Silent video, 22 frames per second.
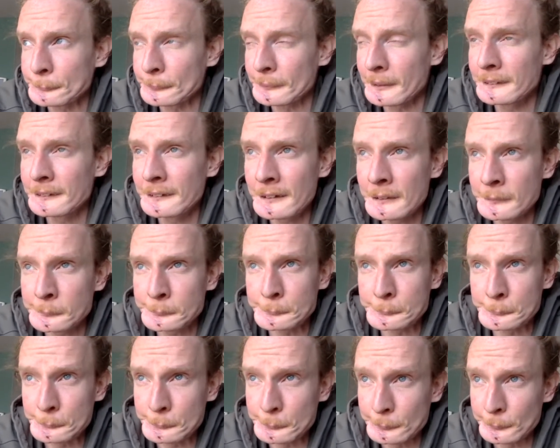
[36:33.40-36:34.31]
And
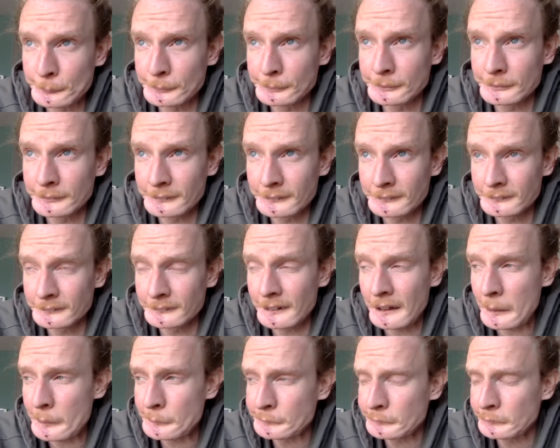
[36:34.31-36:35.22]
then
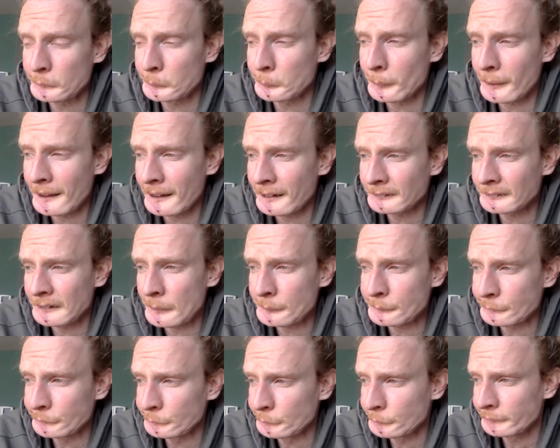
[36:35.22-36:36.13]
after a while,
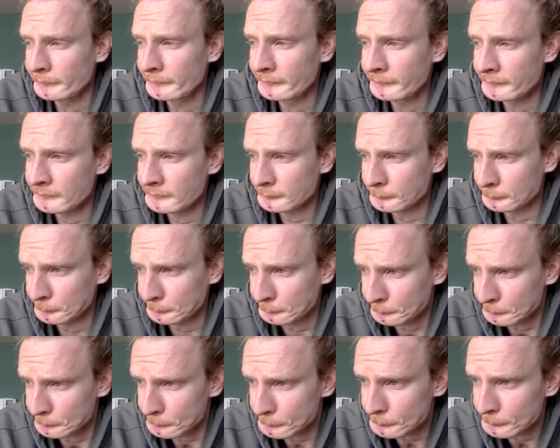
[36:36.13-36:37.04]
after 2 years,
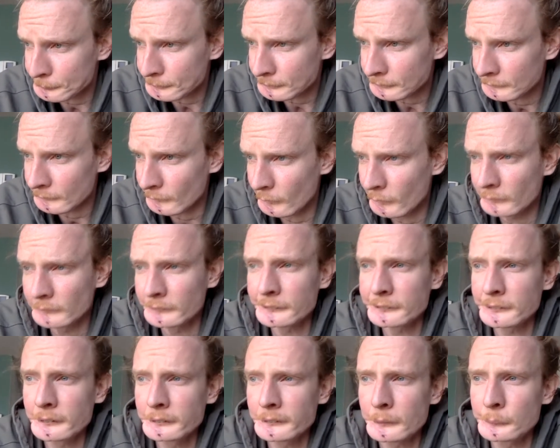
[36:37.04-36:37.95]
all of a
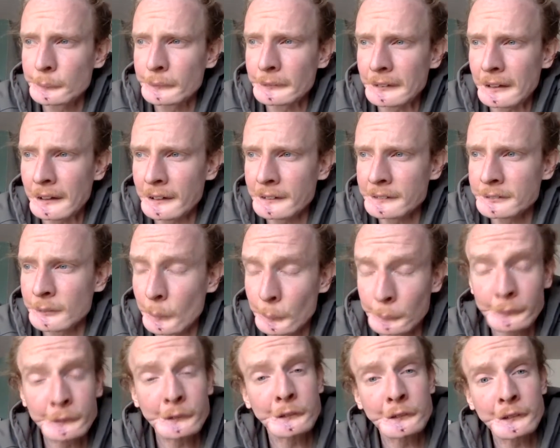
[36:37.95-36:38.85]
sudden I realized,
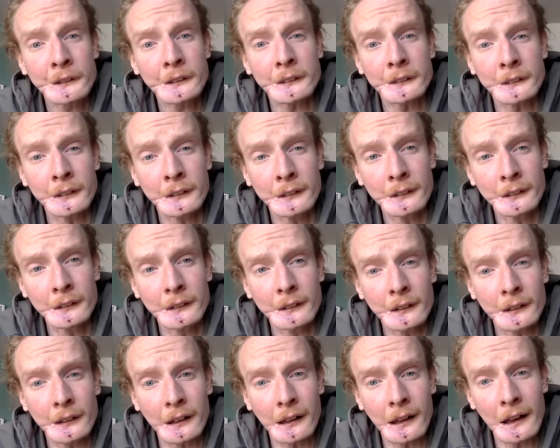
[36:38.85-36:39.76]
holy shit,
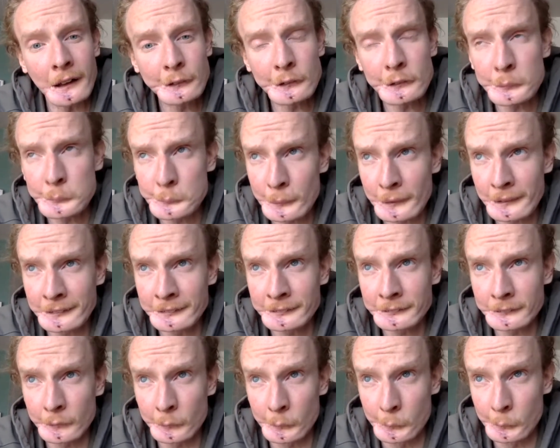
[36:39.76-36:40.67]
I just
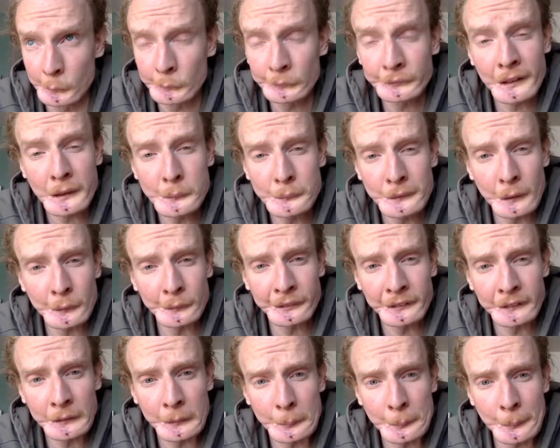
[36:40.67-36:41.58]
went a whole day without
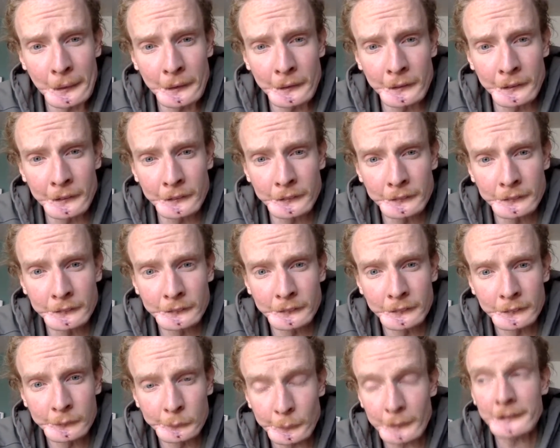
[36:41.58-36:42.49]
thinking about her.
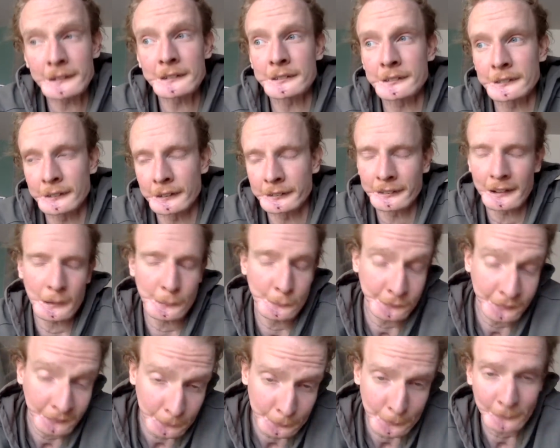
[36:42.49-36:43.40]
Crazy. And then I
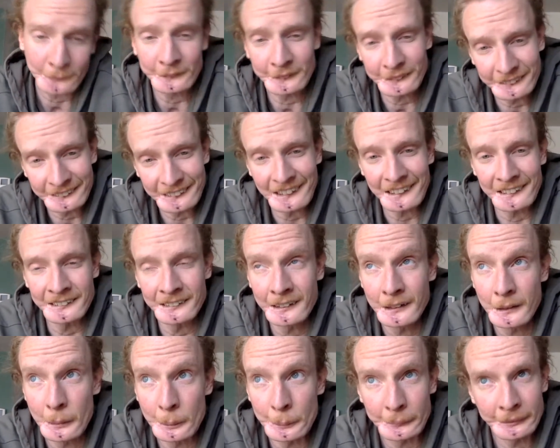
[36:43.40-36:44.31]
would think about her again.
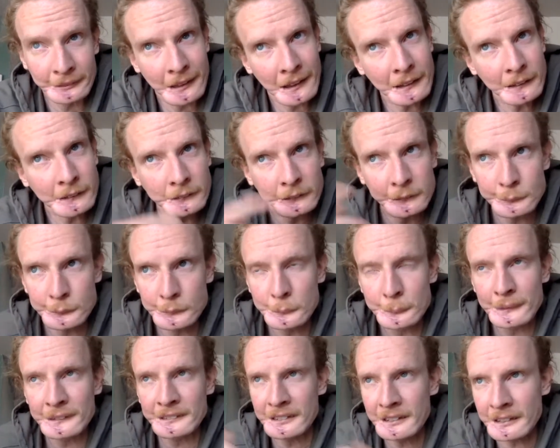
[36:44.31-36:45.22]
Then a few
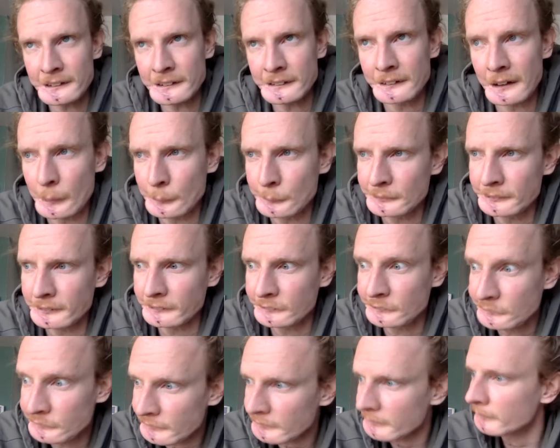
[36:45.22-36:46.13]
weeks later, I would say,
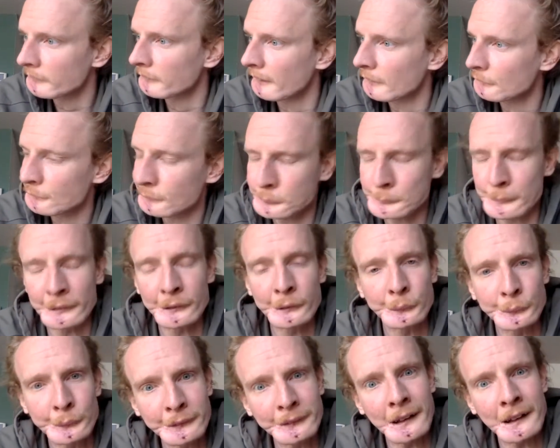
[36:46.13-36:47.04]
shit, I just went
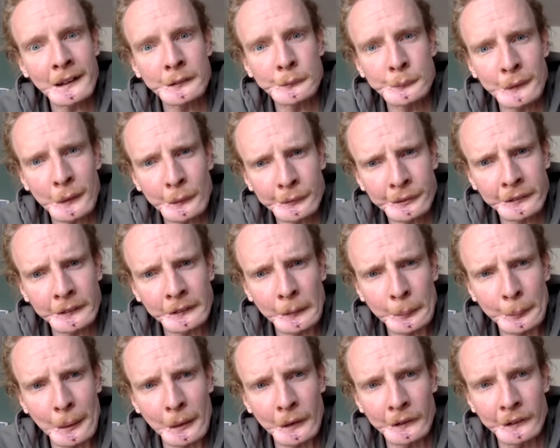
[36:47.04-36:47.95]
3 days without
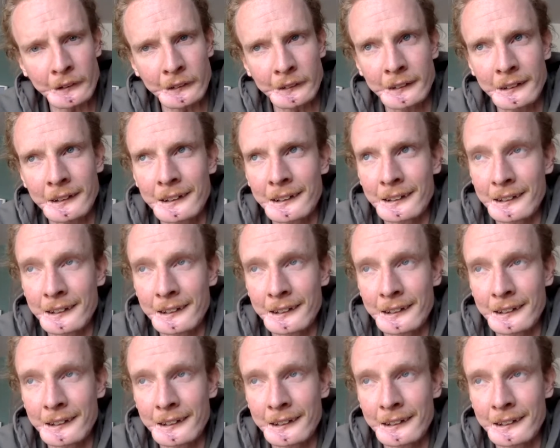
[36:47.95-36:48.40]
thinking about her.